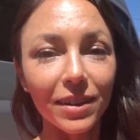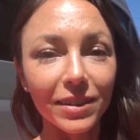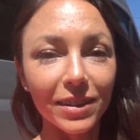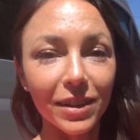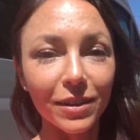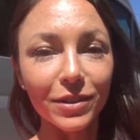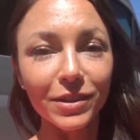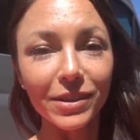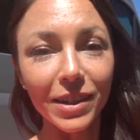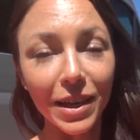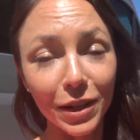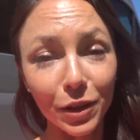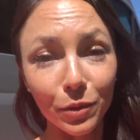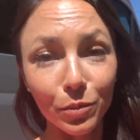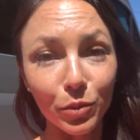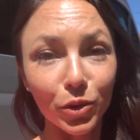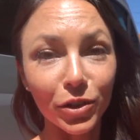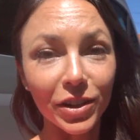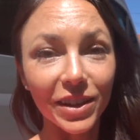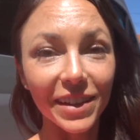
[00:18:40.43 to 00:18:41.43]
on the other side of the
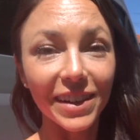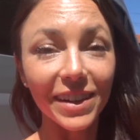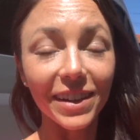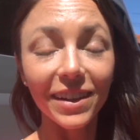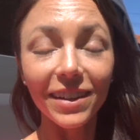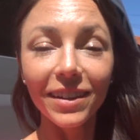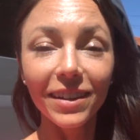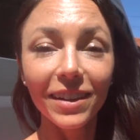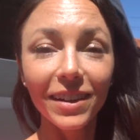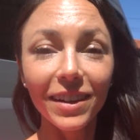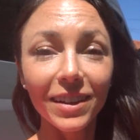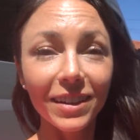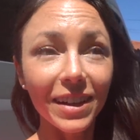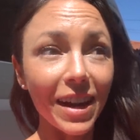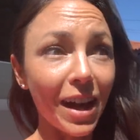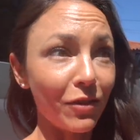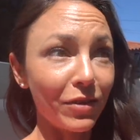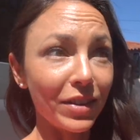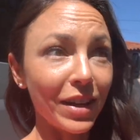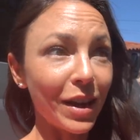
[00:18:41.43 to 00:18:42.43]
border here,
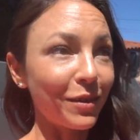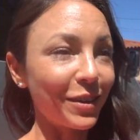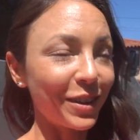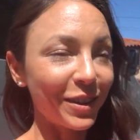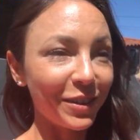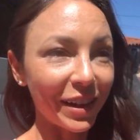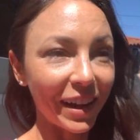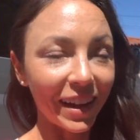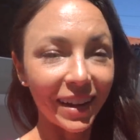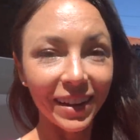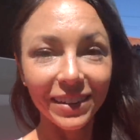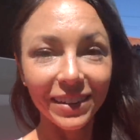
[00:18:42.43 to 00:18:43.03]
half an hour away.